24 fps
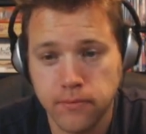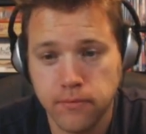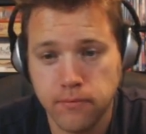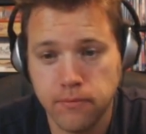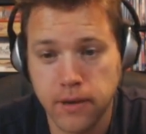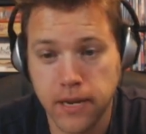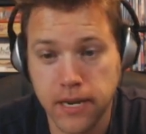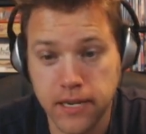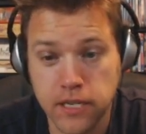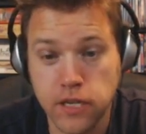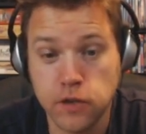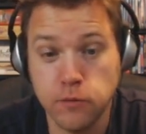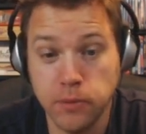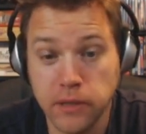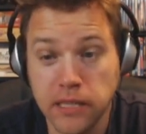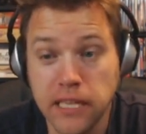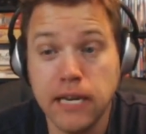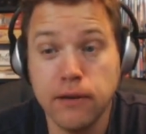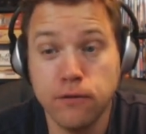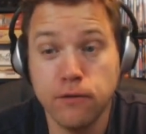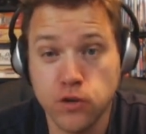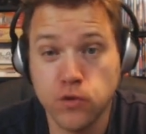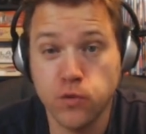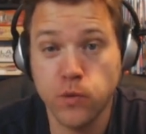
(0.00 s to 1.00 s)
Because as
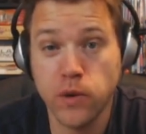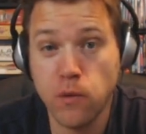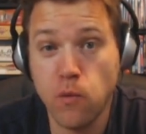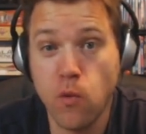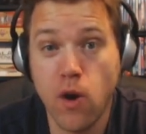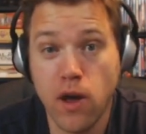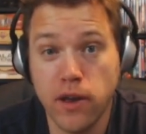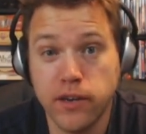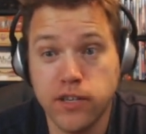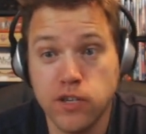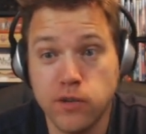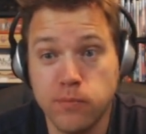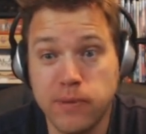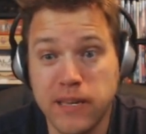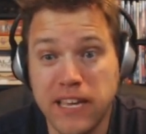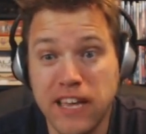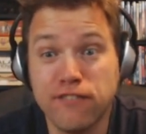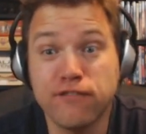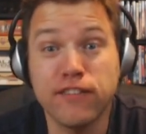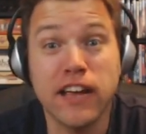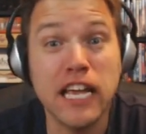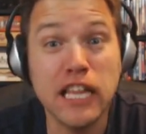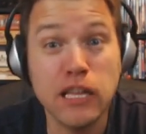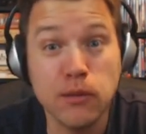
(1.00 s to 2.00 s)
believers, we want to
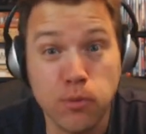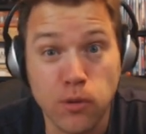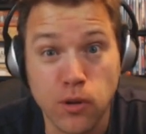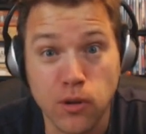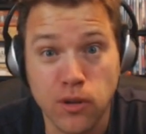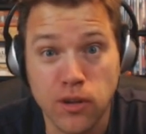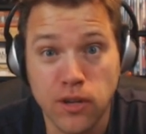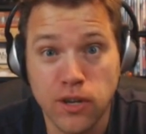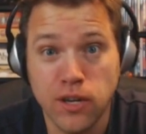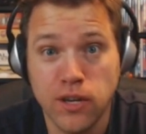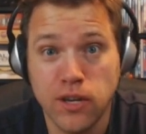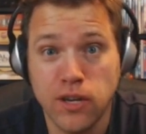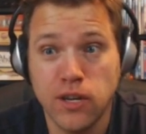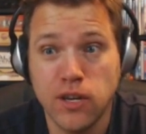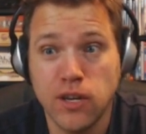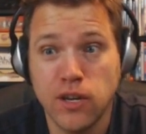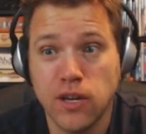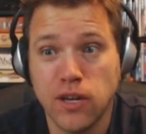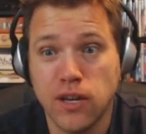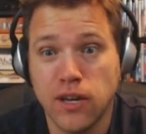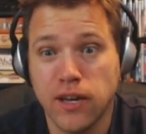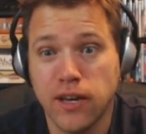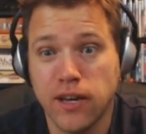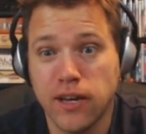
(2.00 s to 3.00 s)
be available
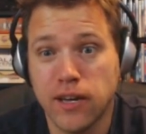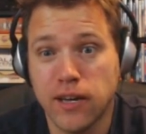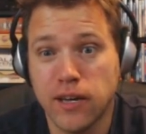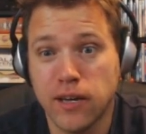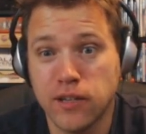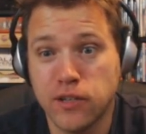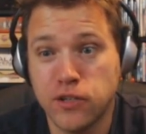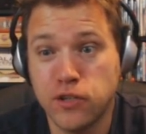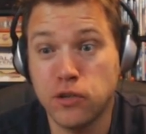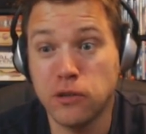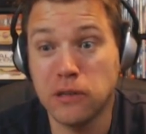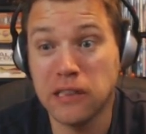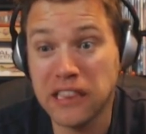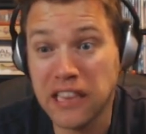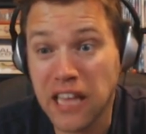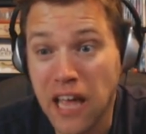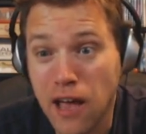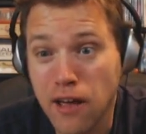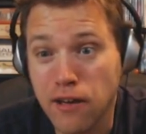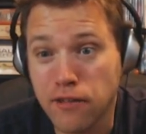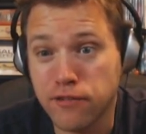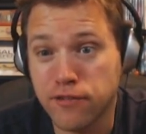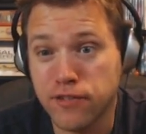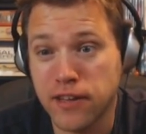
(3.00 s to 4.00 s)
to
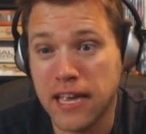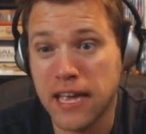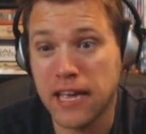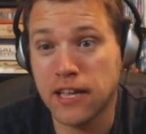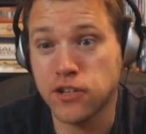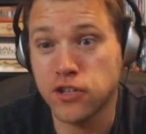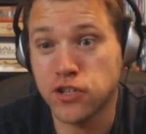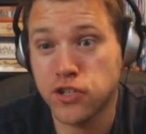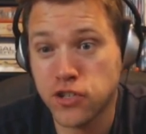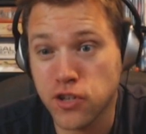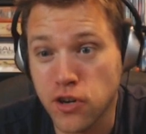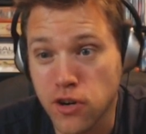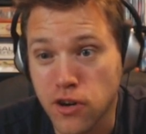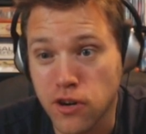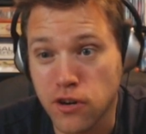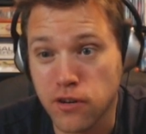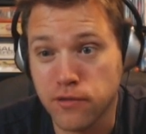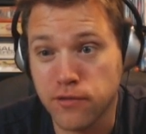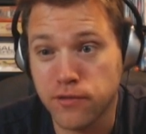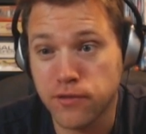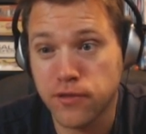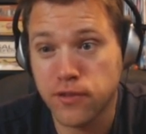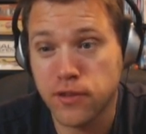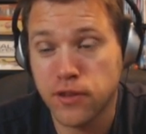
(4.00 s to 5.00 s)
love and
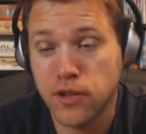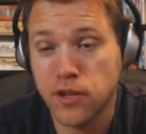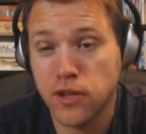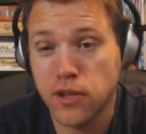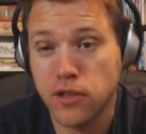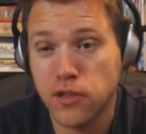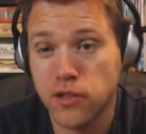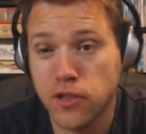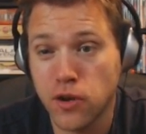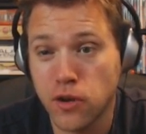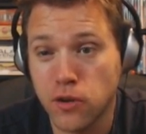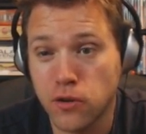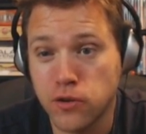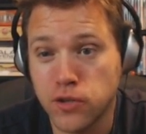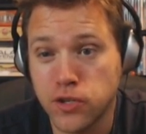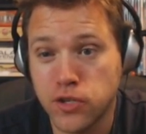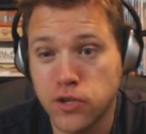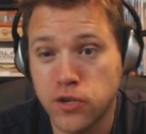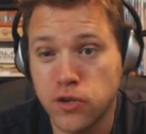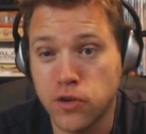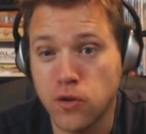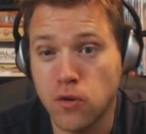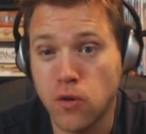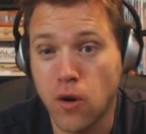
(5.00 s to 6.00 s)
serve
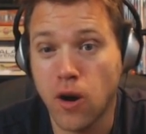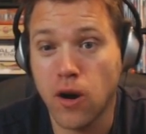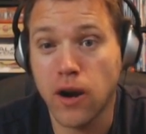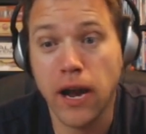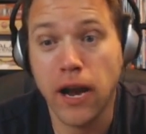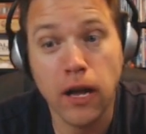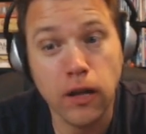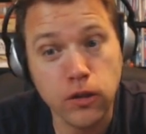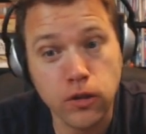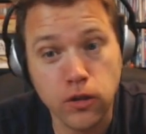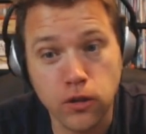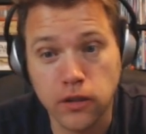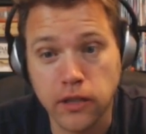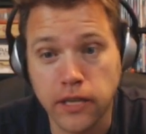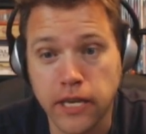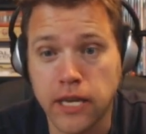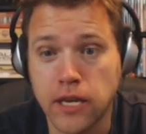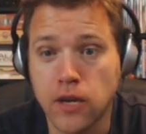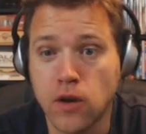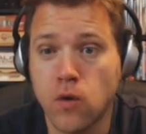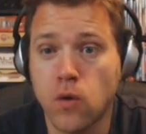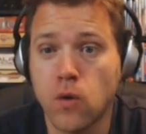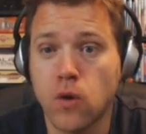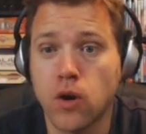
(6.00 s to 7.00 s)
those who are
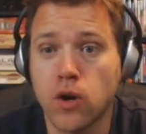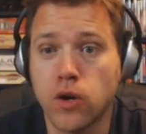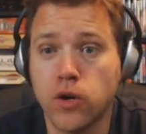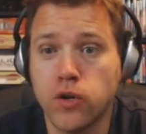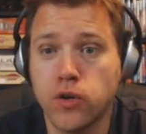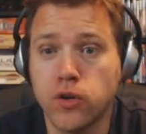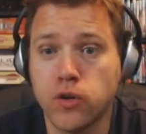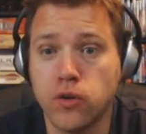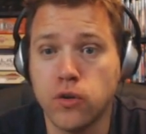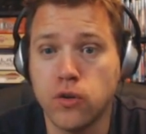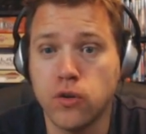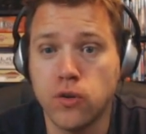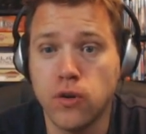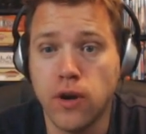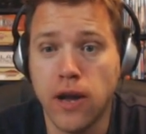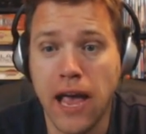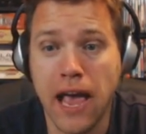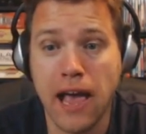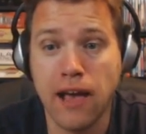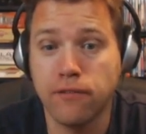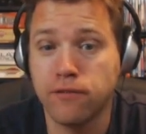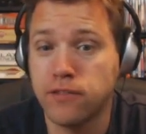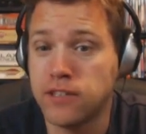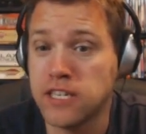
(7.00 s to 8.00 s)
elderly or who
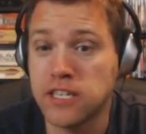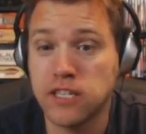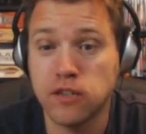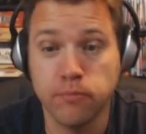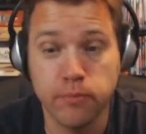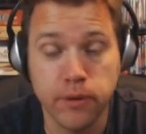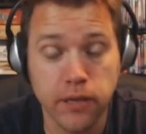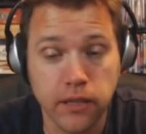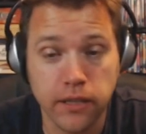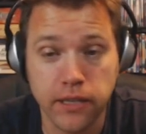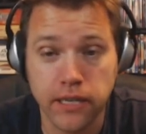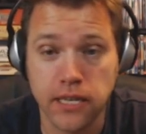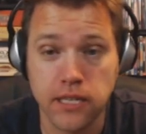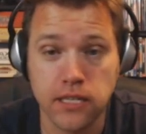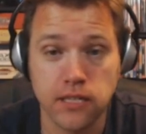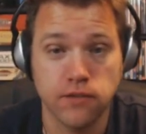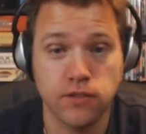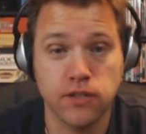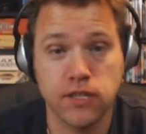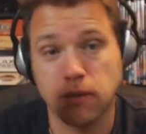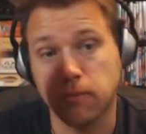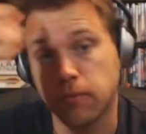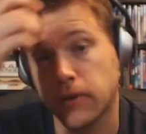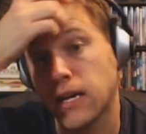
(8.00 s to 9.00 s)
have disabilities
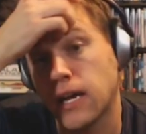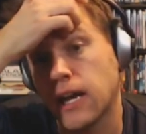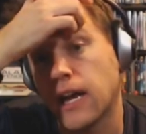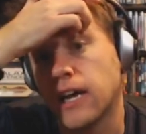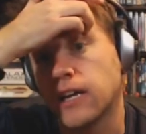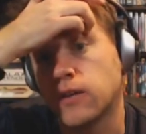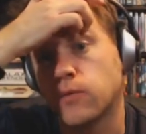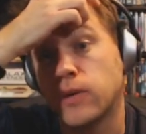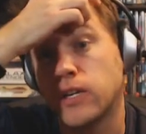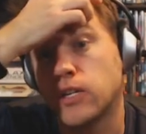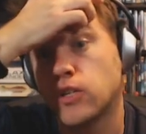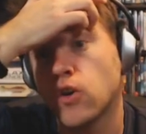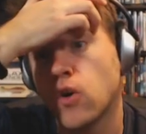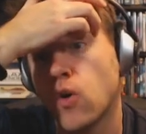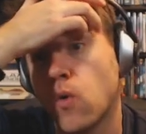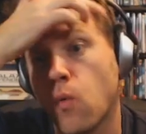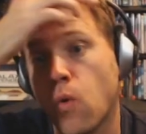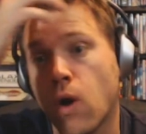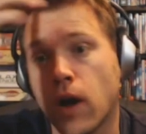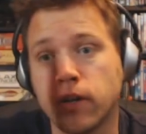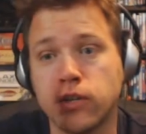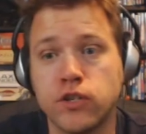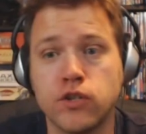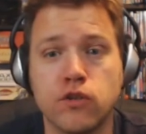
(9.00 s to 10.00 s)
of some kind. We
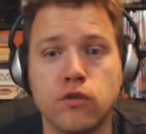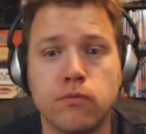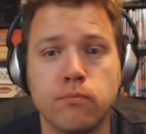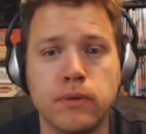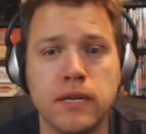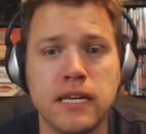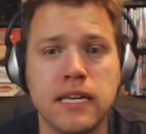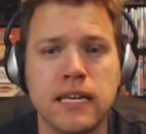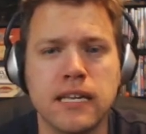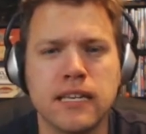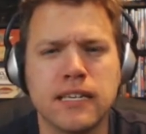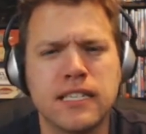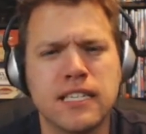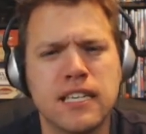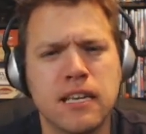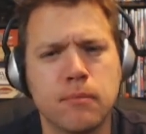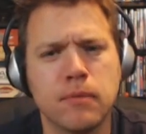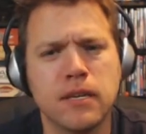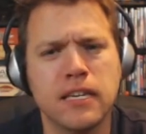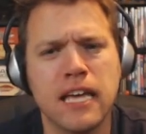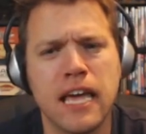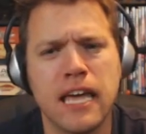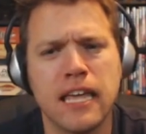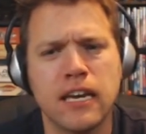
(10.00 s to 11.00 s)
don't want to be
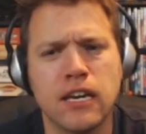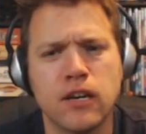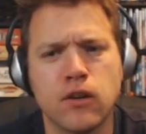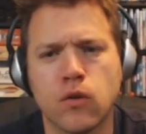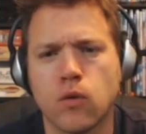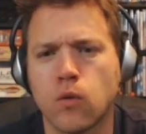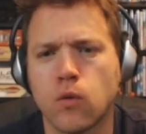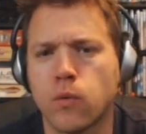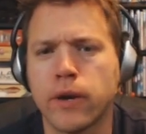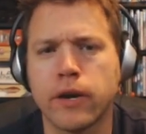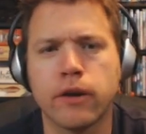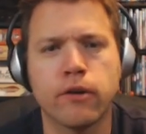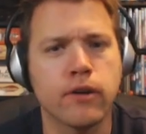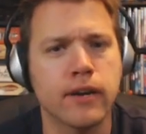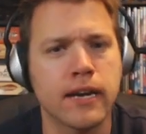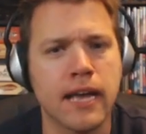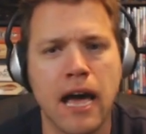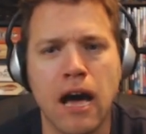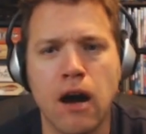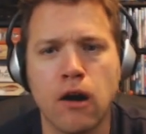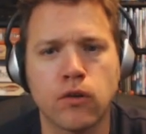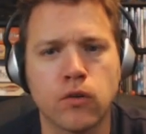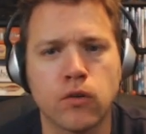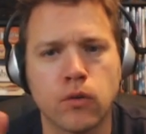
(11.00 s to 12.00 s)
intimidated or weirded
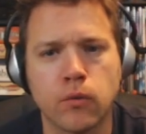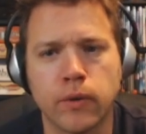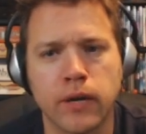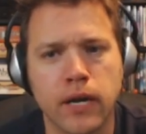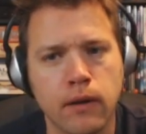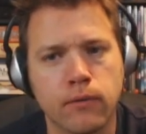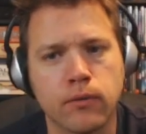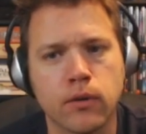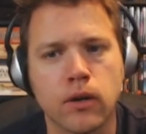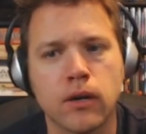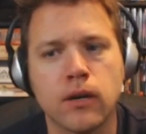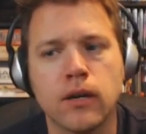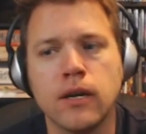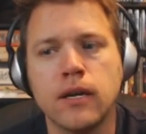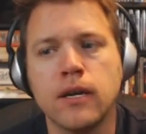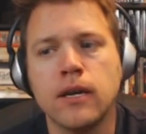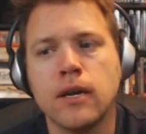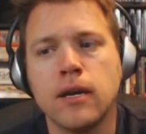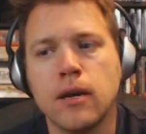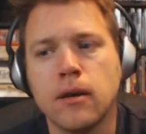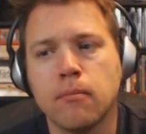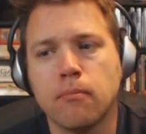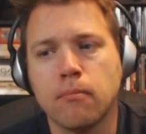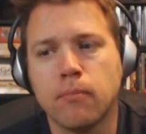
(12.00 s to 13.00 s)
out or whatever
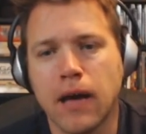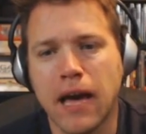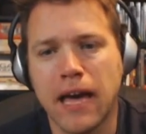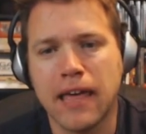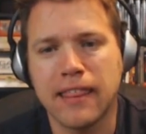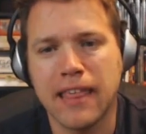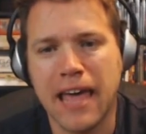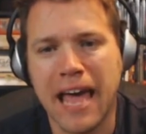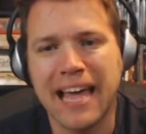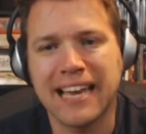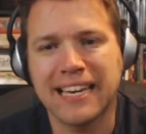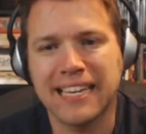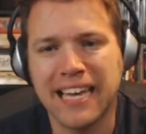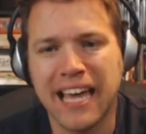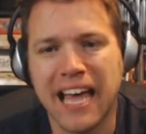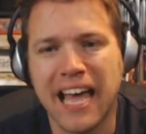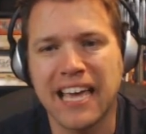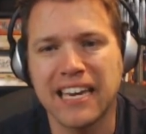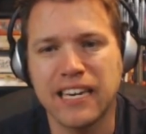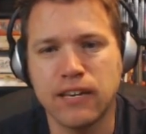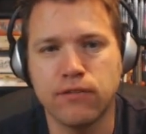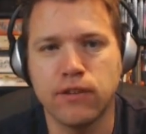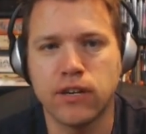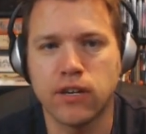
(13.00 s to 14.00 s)
by that
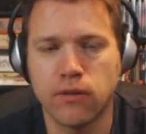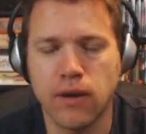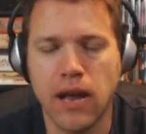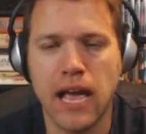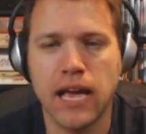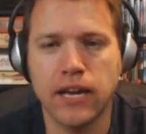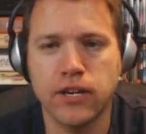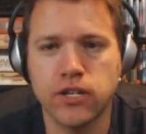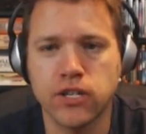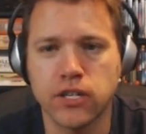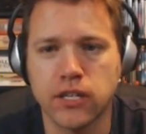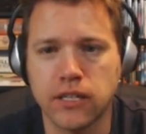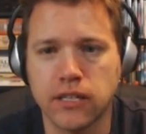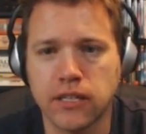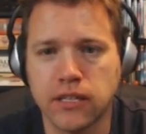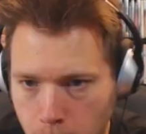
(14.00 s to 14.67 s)
kind of interaction.